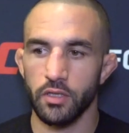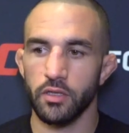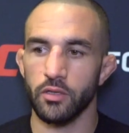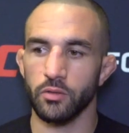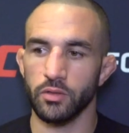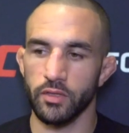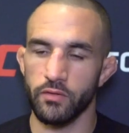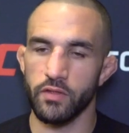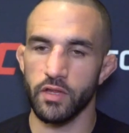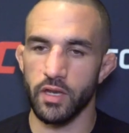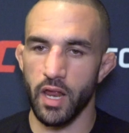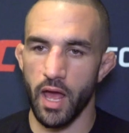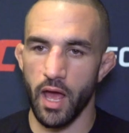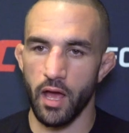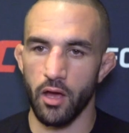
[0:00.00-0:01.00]
you know, live in the
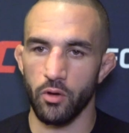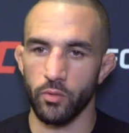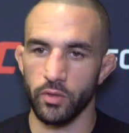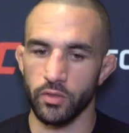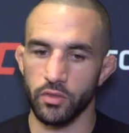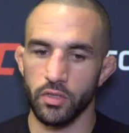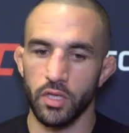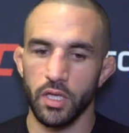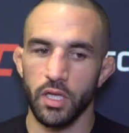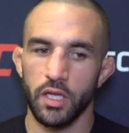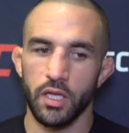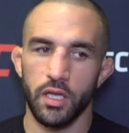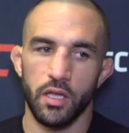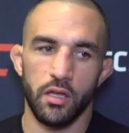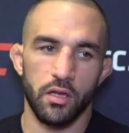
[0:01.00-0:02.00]
now, and
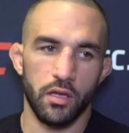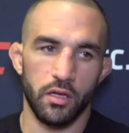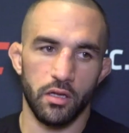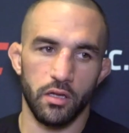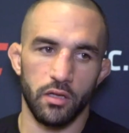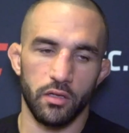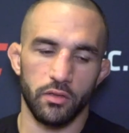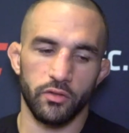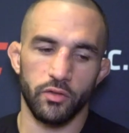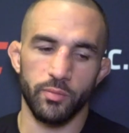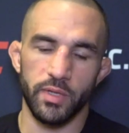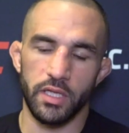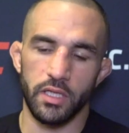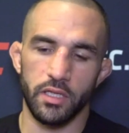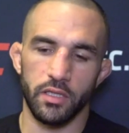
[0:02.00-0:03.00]
uh, to
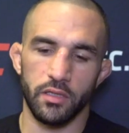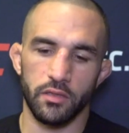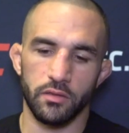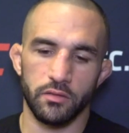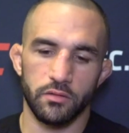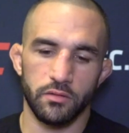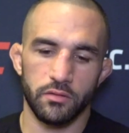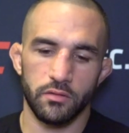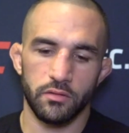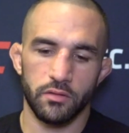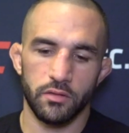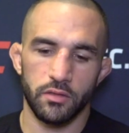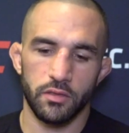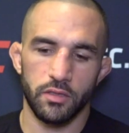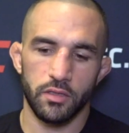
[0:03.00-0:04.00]
be
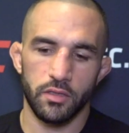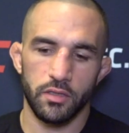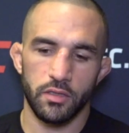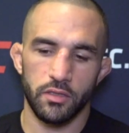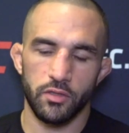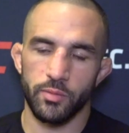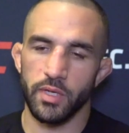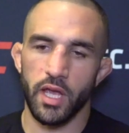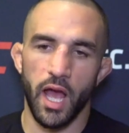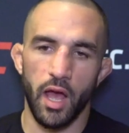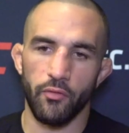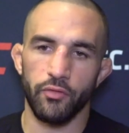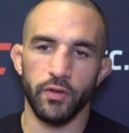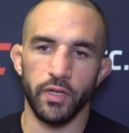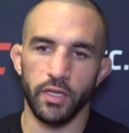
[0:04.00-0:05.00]
to be
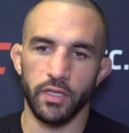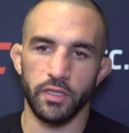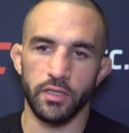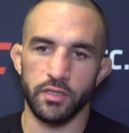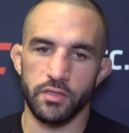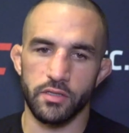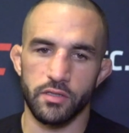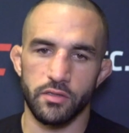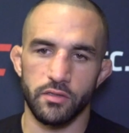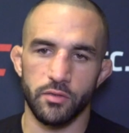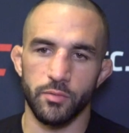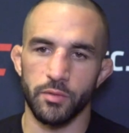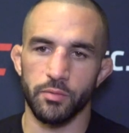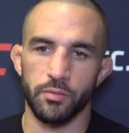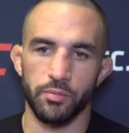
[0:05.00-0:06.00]
confident is to
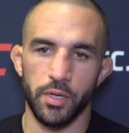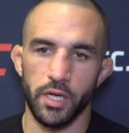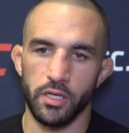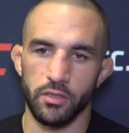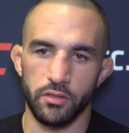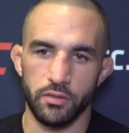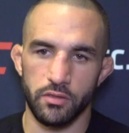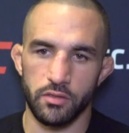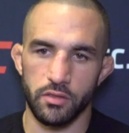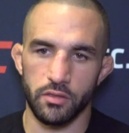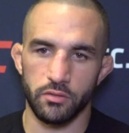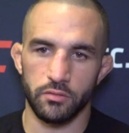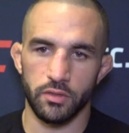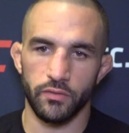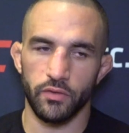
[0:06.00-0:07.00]
be prepared.
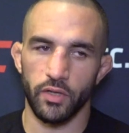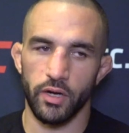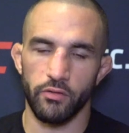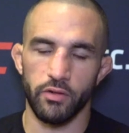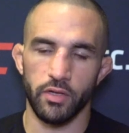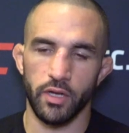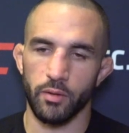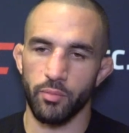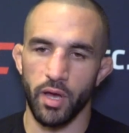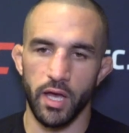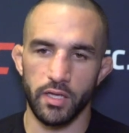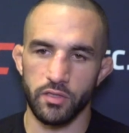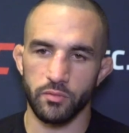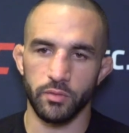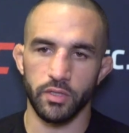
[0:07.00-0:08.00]
So I've done everything I
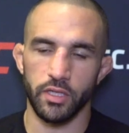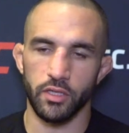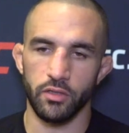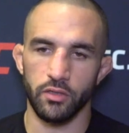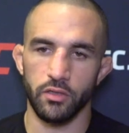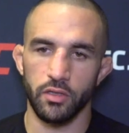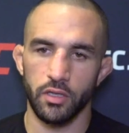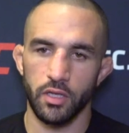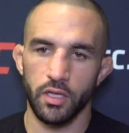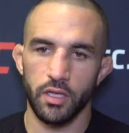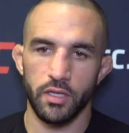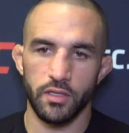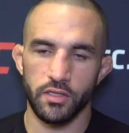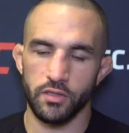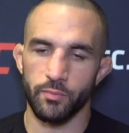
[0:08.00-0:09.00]
possibly could.
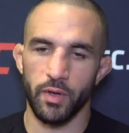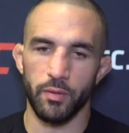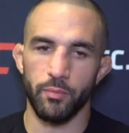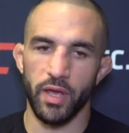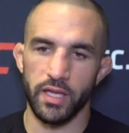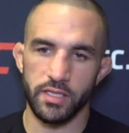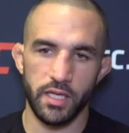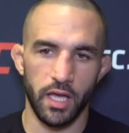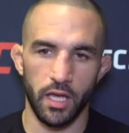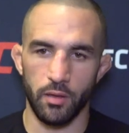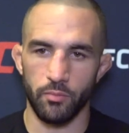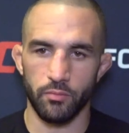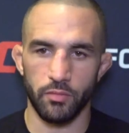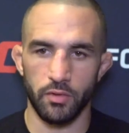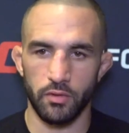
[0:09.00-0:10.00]
This is my best
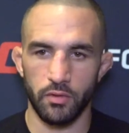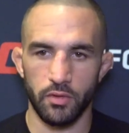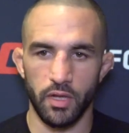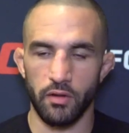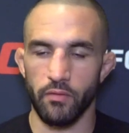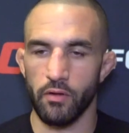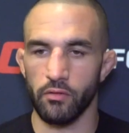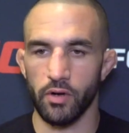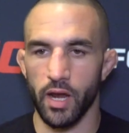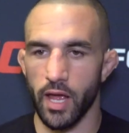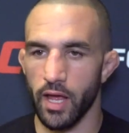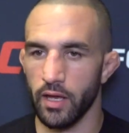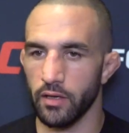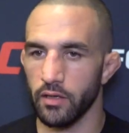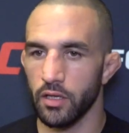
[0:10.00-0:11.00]
camp that I've ever
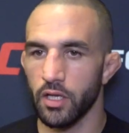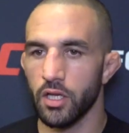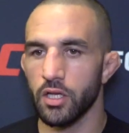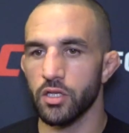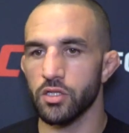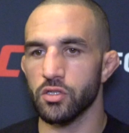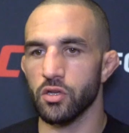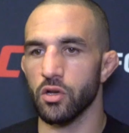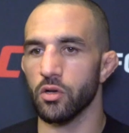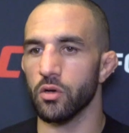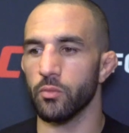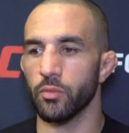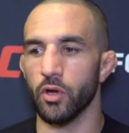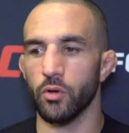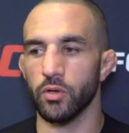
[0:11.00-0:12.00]
had, so
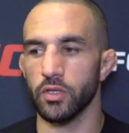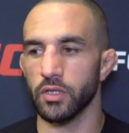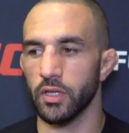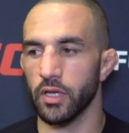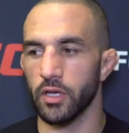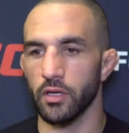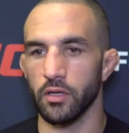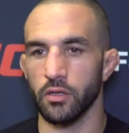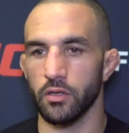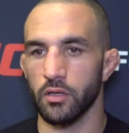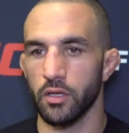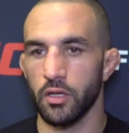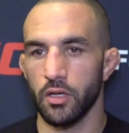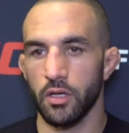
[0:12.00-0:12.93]
I'm going in there,